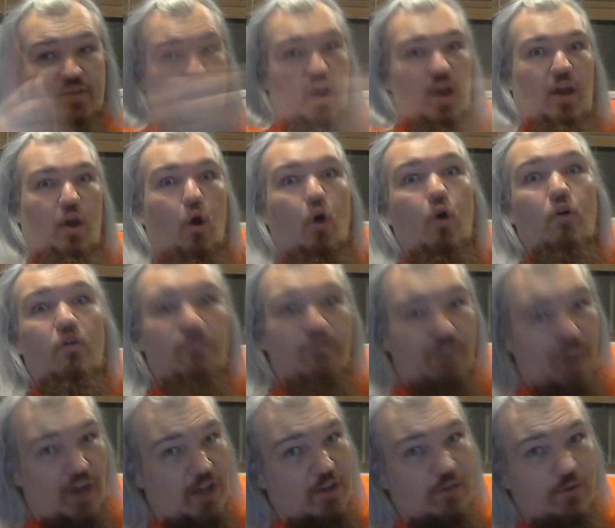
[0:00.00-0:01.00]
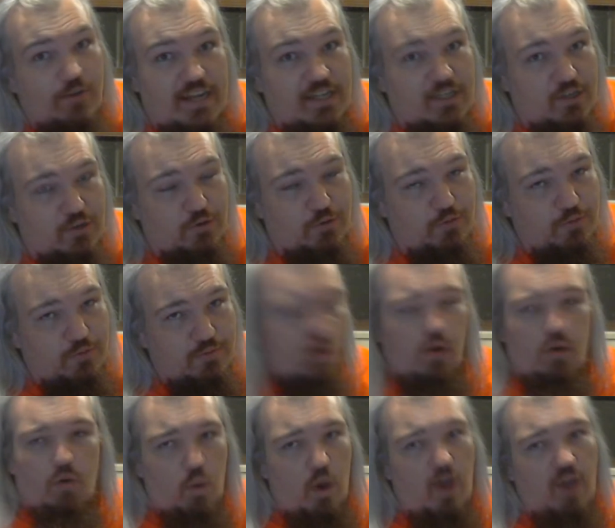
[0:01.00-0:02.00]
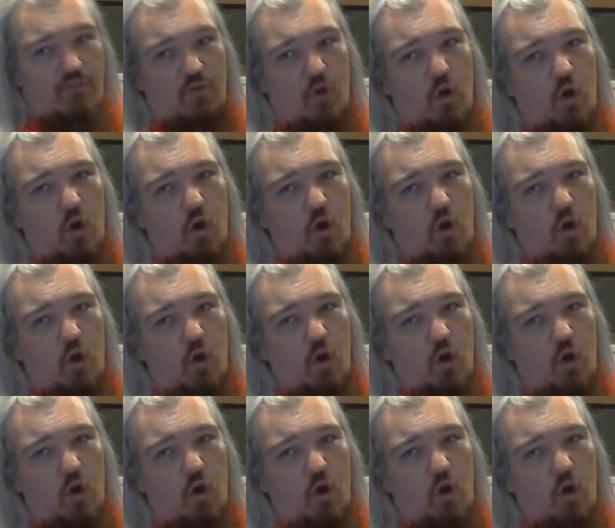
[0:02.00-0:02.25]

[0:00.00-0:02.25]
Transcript: right. All fuckery do. Worth